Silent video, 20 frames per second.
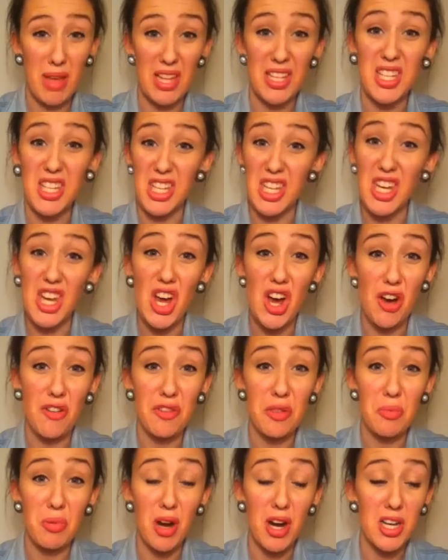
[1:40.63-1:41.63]
better than
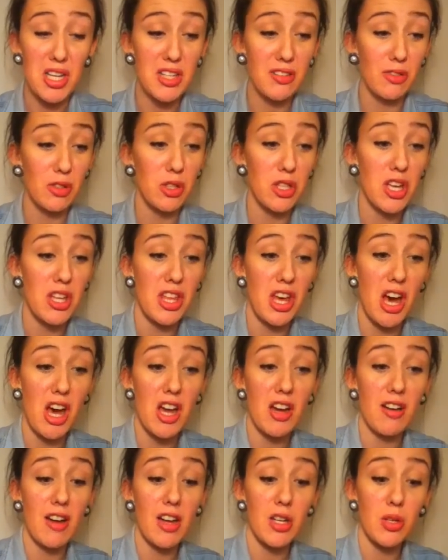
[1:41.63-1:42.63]
half the price of all the other
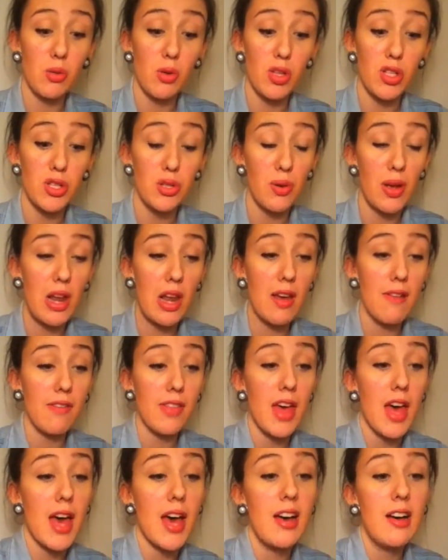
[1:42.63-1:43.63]
higher end ones, so I
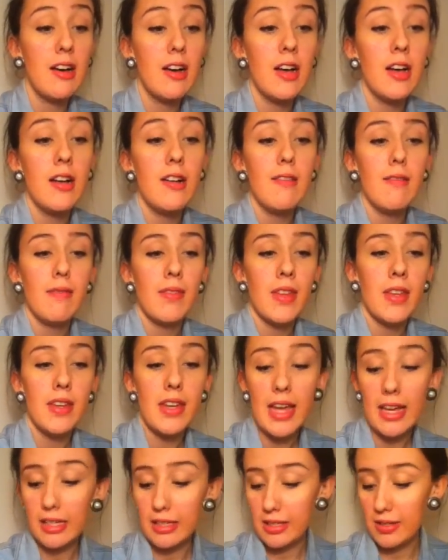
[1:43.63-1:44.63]
love that.
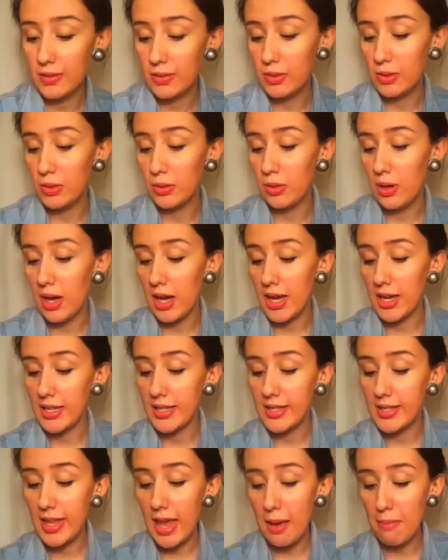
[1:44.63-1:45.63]
Next of all,
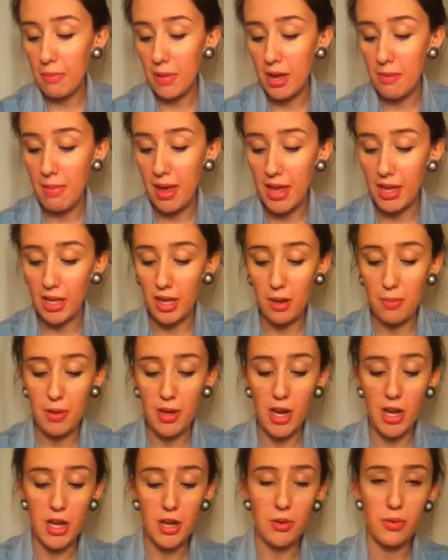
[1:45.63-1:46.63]
I set my
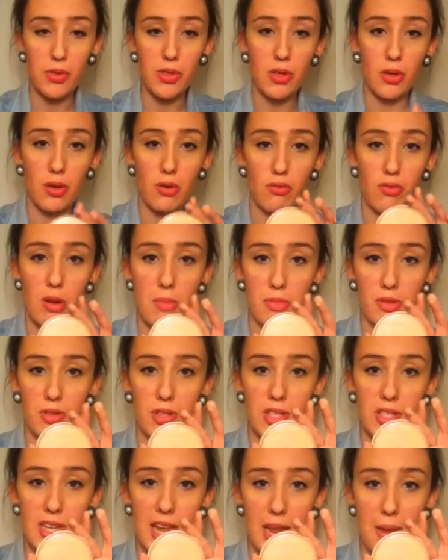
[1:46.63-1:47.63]
makeup and I use the
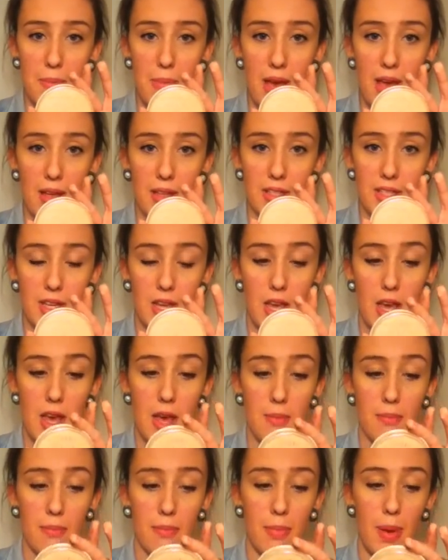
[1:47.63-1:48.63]
Rimmel Stay Matte
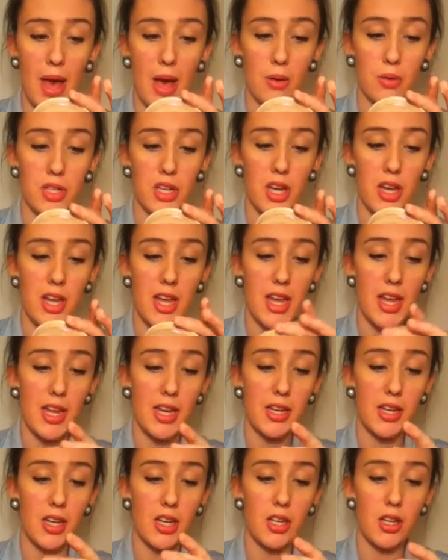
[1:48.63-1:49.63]
um, powder
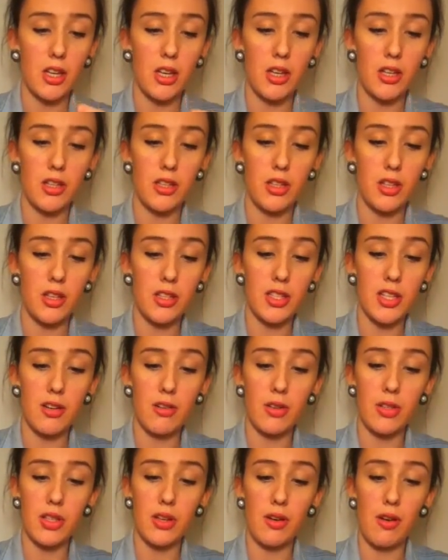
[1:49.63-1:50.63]
in
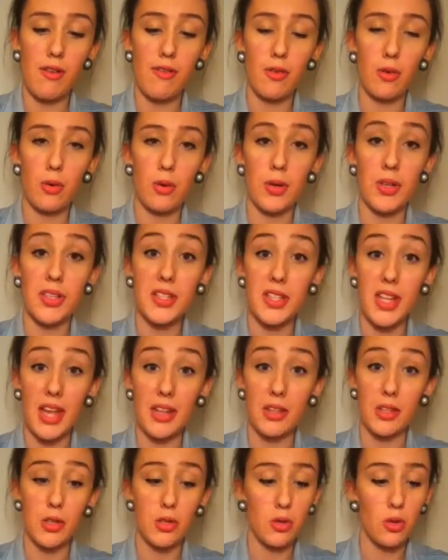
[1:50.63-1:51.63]
zero zero four
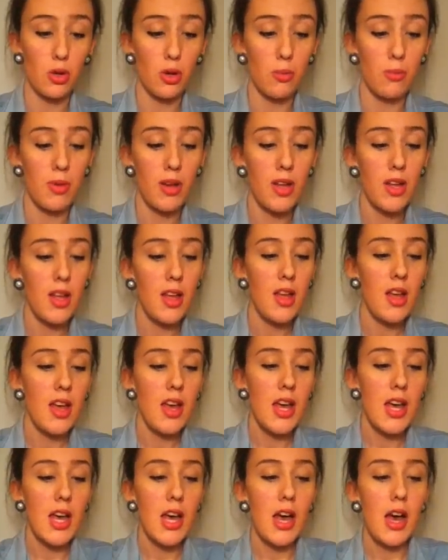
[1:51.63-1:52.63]
Sandstorm.
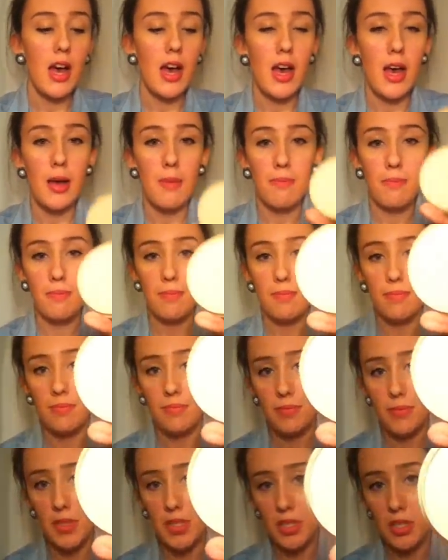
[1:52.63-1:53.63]
Um,
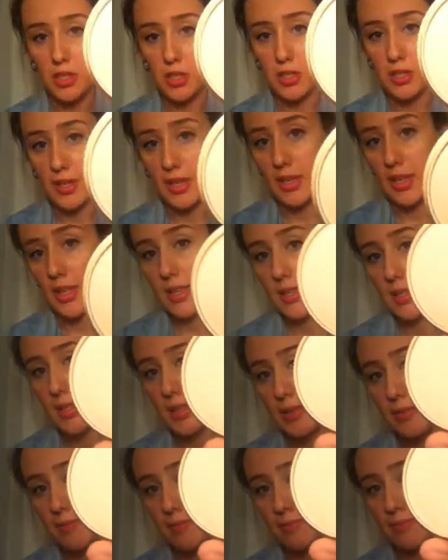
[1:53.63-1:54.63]
this is just like this.